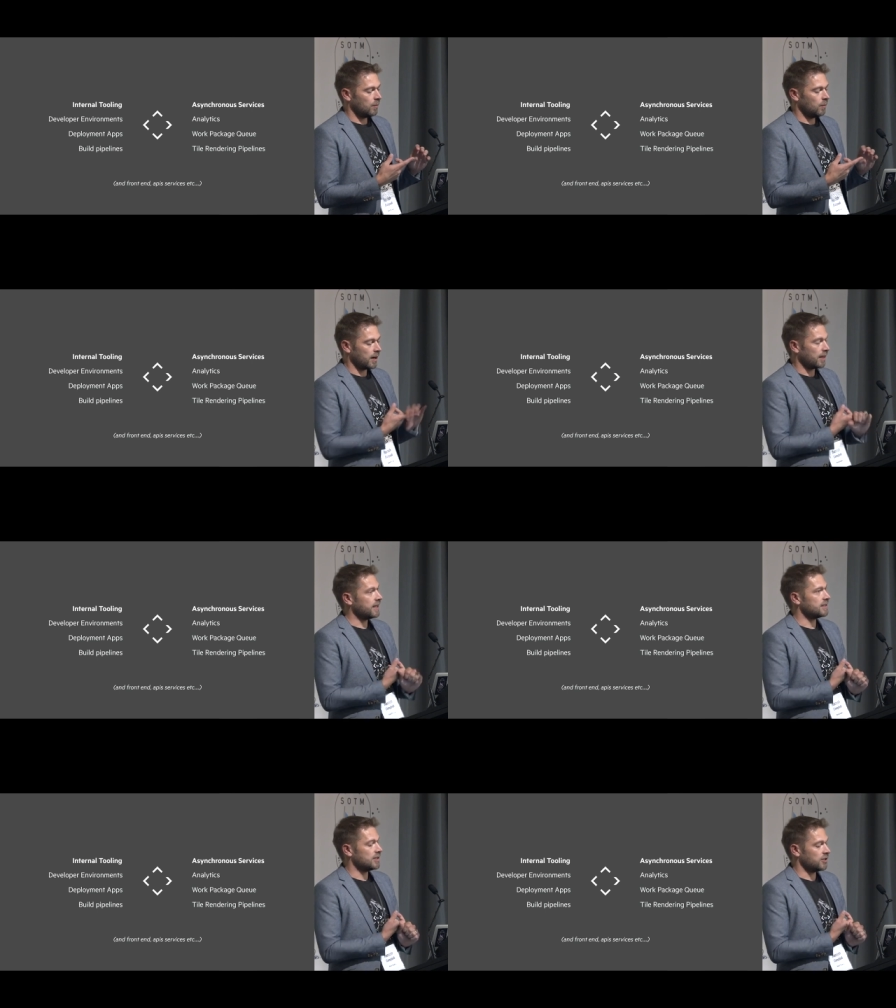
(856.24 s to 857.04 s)
one of the
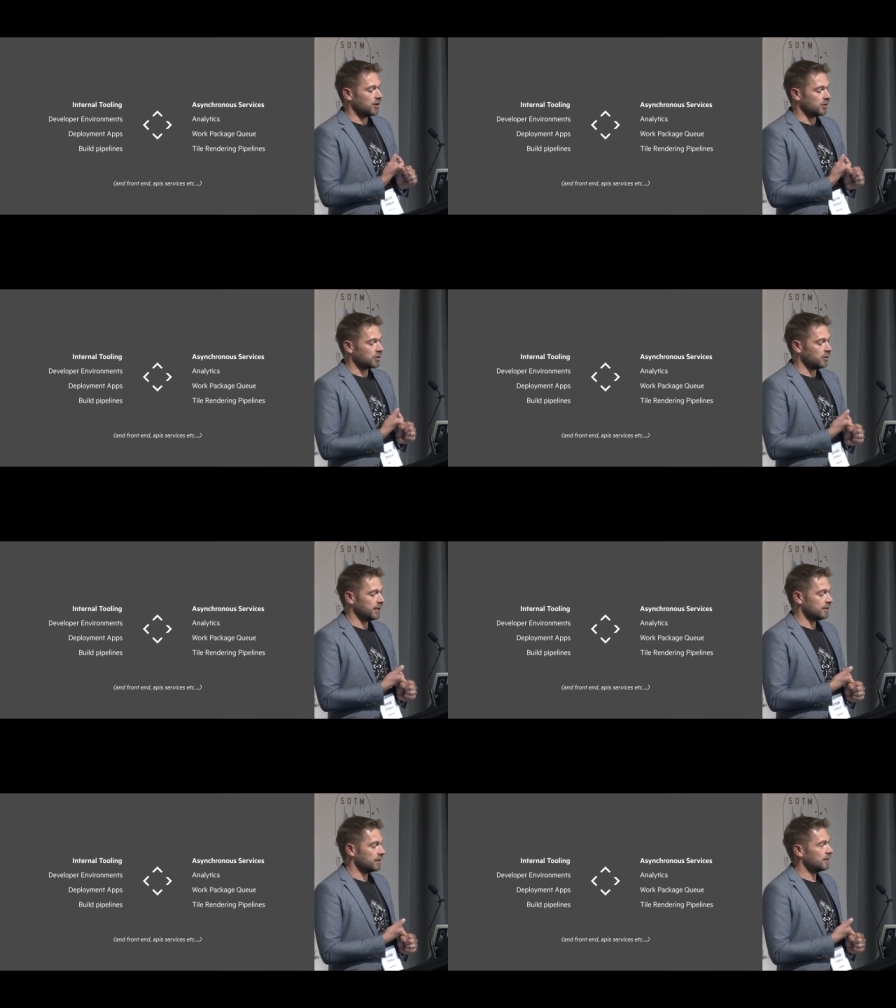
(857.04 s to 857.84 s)
things is internal
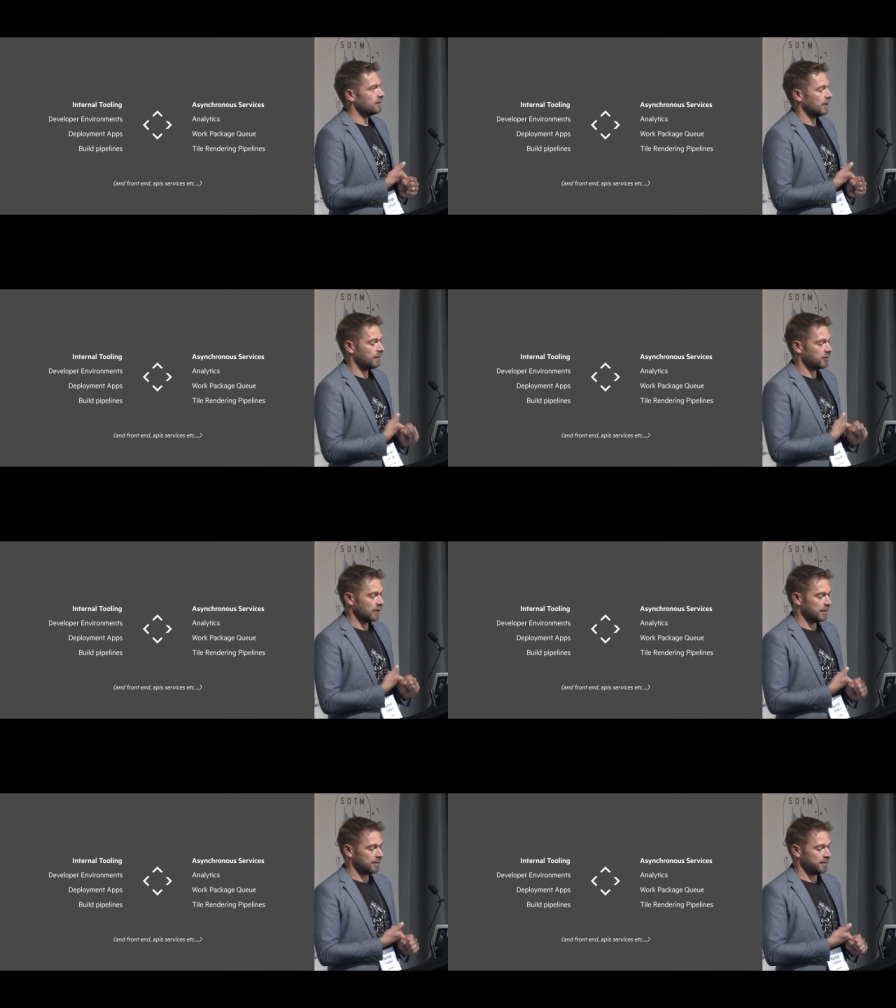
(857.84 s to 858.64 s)
tooling. Um,
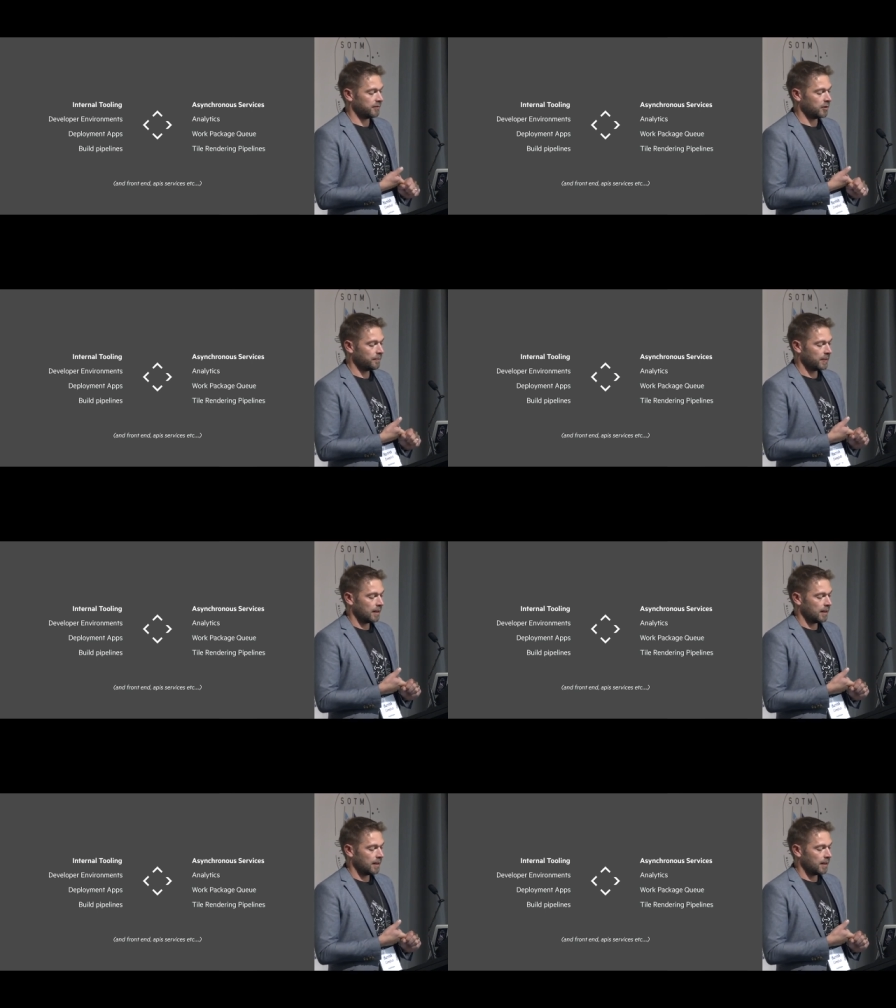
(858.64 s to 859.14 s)
talked about before.